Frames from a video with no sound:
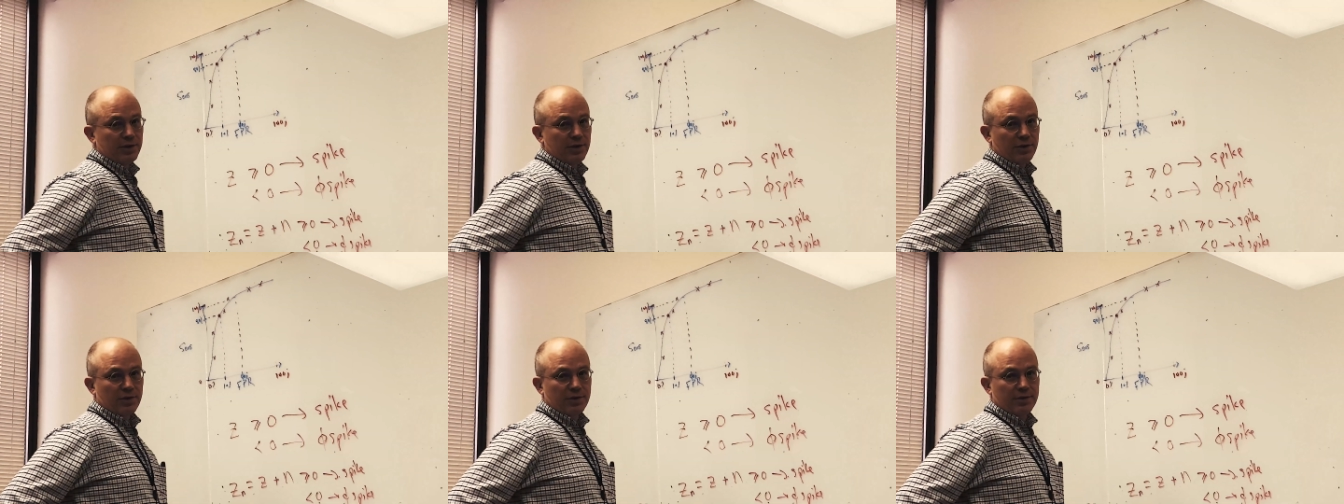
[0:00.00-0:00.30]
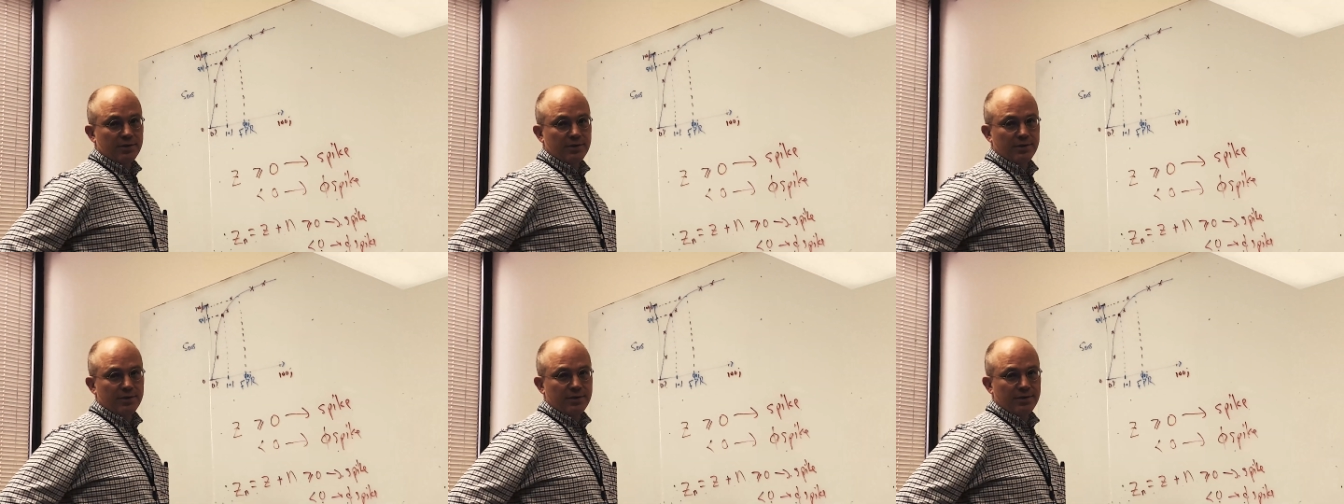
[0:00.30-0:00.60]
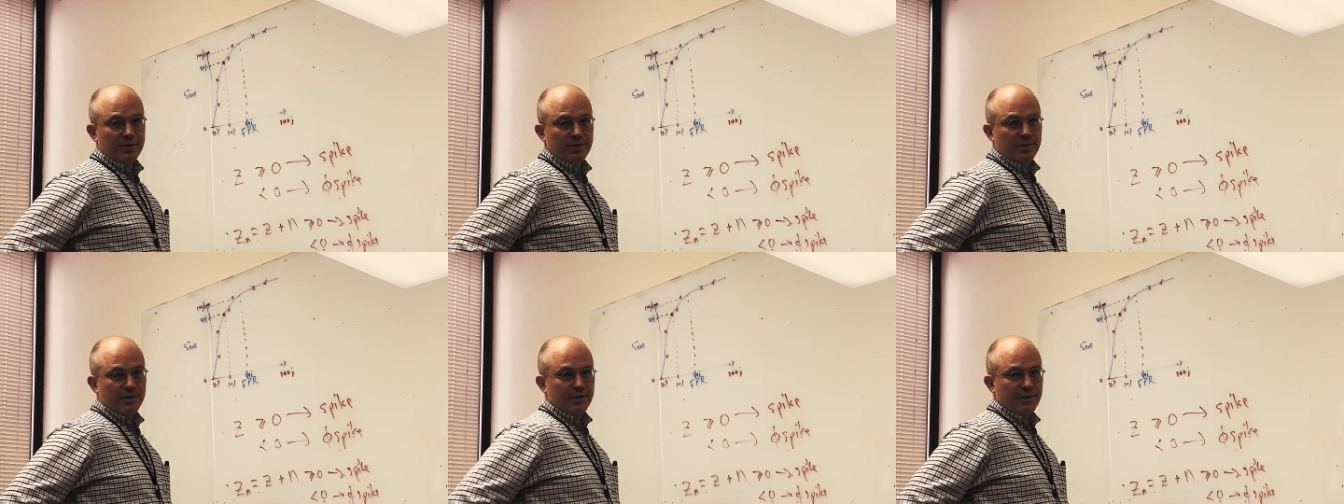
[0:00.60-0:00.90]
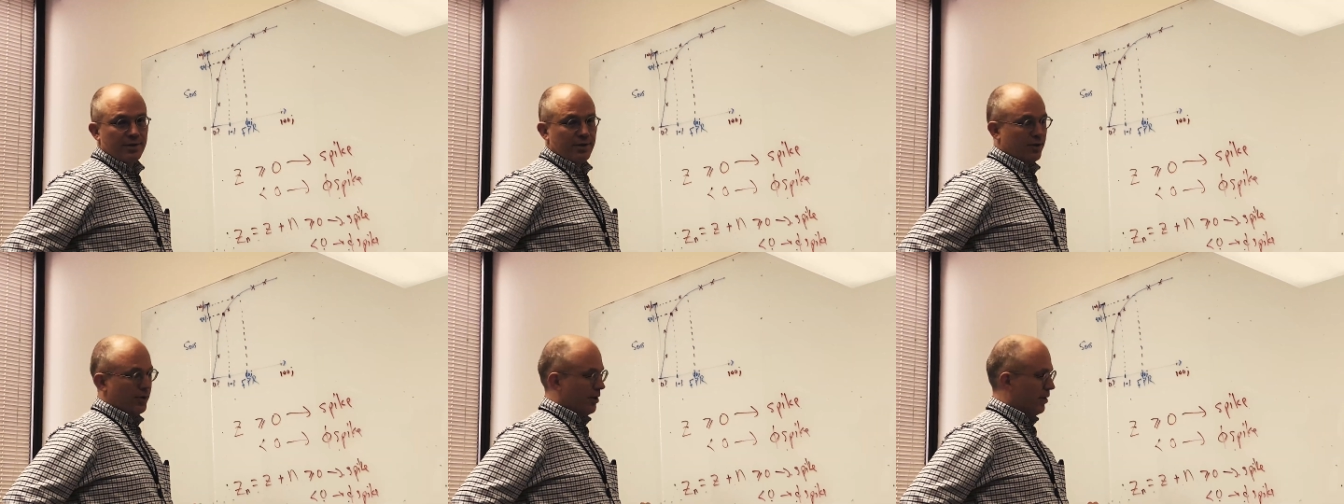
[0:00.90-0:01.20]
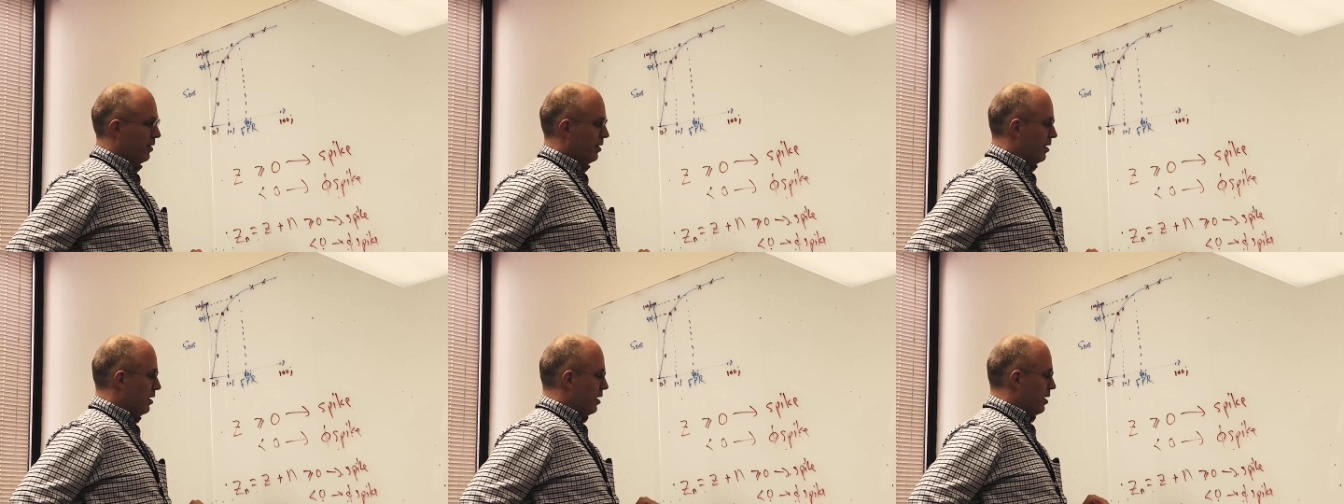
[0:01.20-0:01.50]
here. Yeah, that's true. Okay.
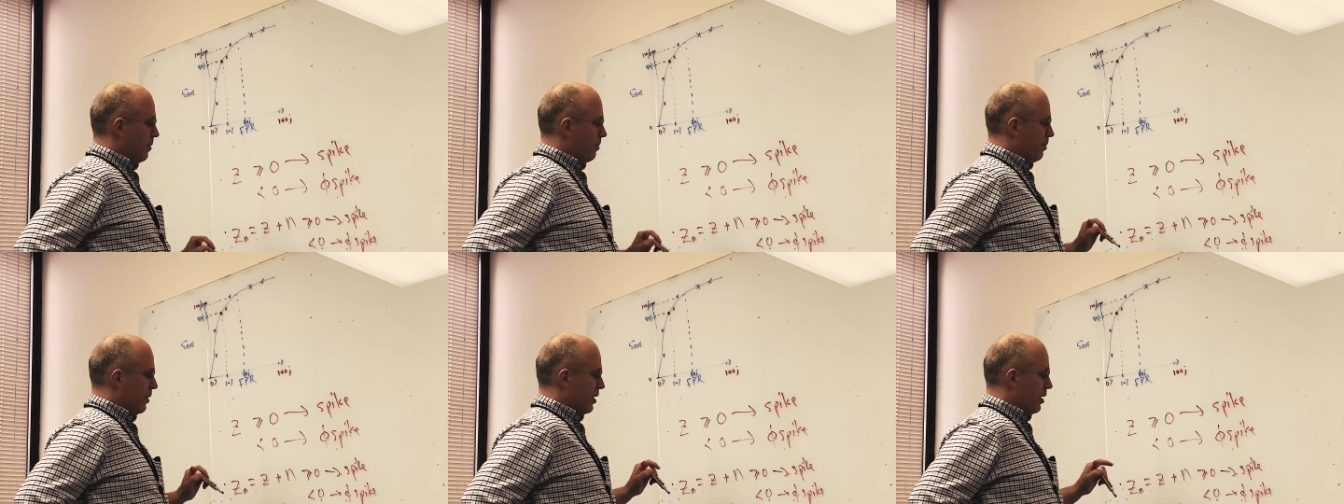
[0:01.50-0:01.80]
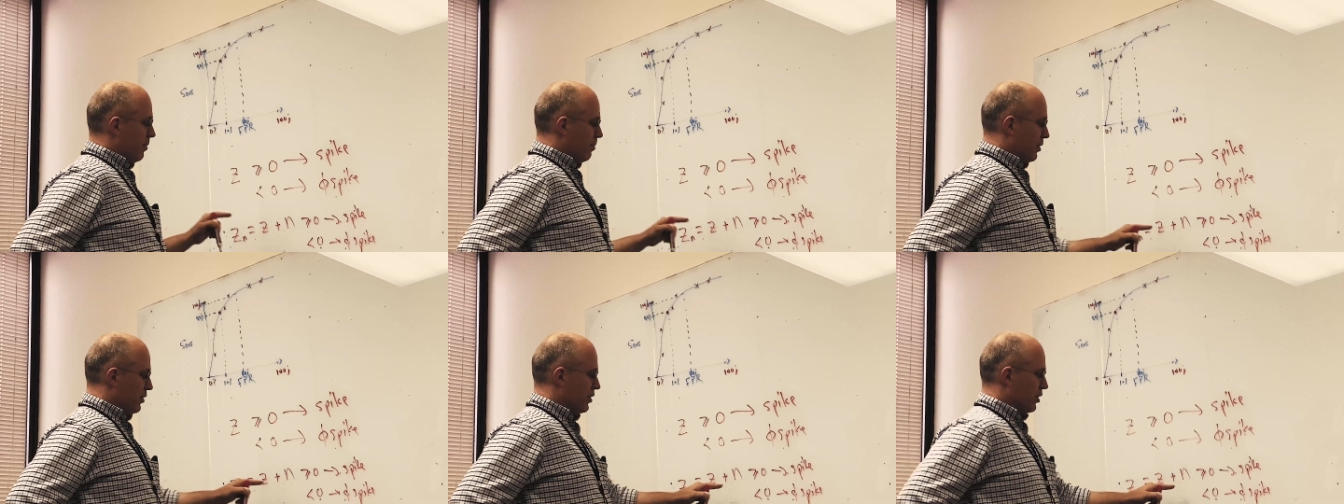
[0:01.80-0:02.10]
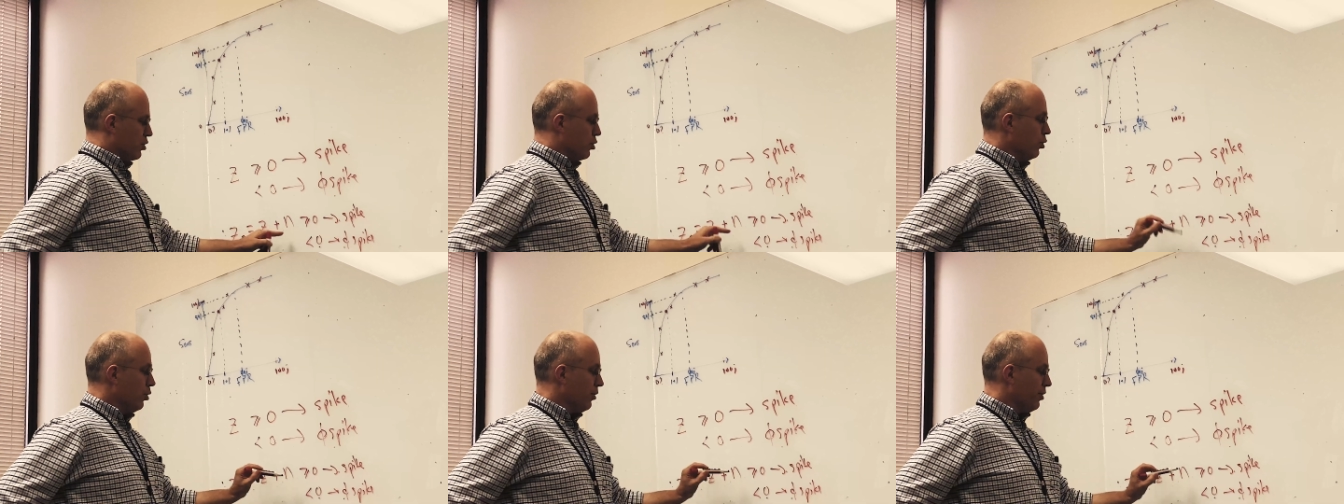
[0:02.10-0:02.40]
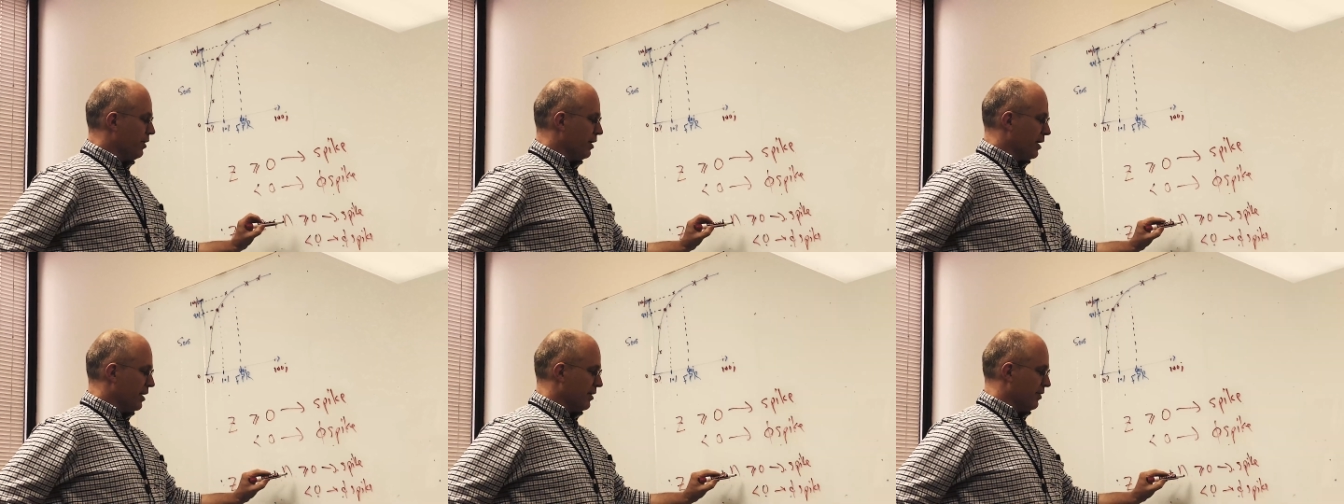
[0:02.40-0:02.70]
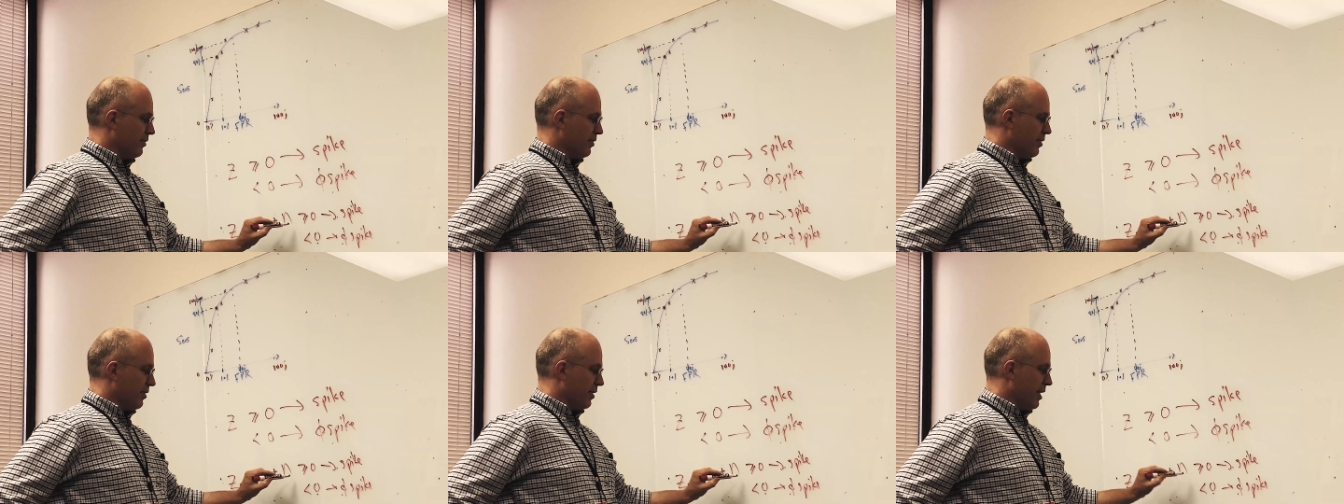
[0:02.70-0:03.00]
Right. Yeah. But but the cool thing
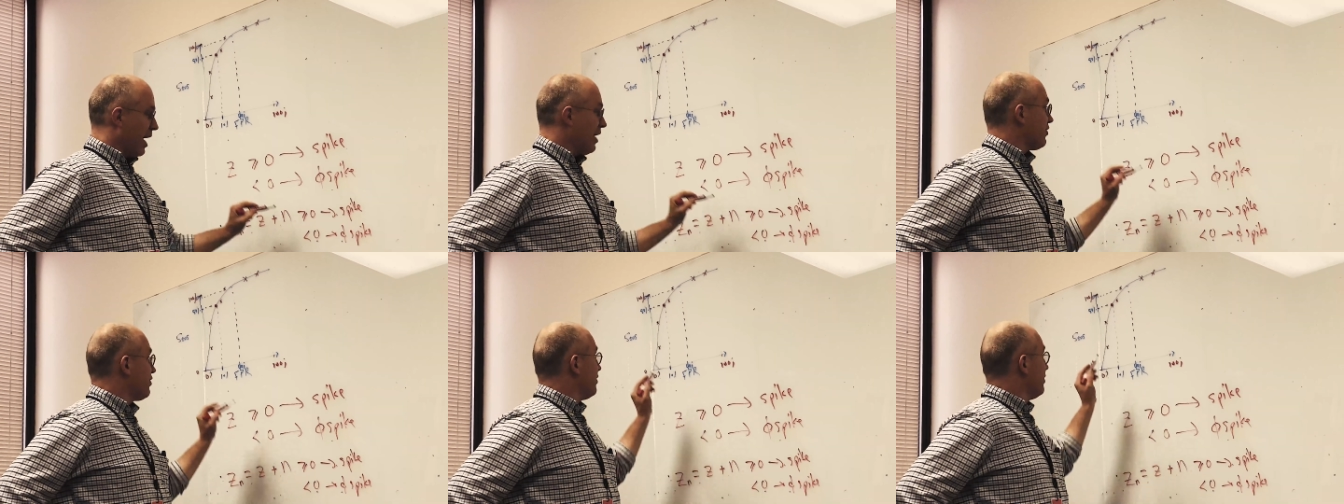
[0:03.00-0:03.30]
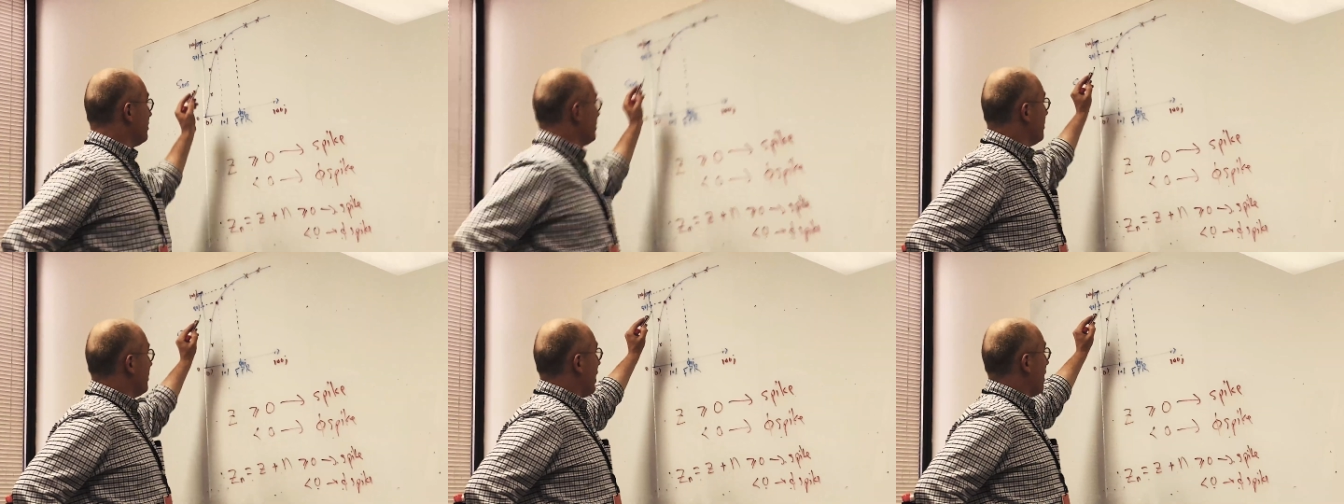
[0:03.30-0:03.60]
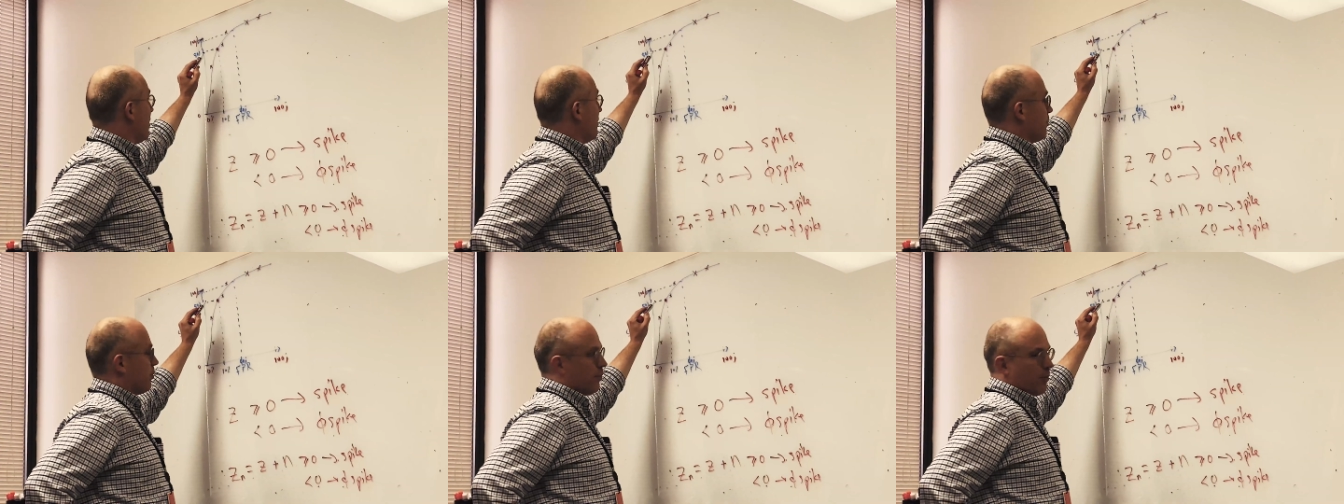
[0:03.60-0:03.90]
is that's uh,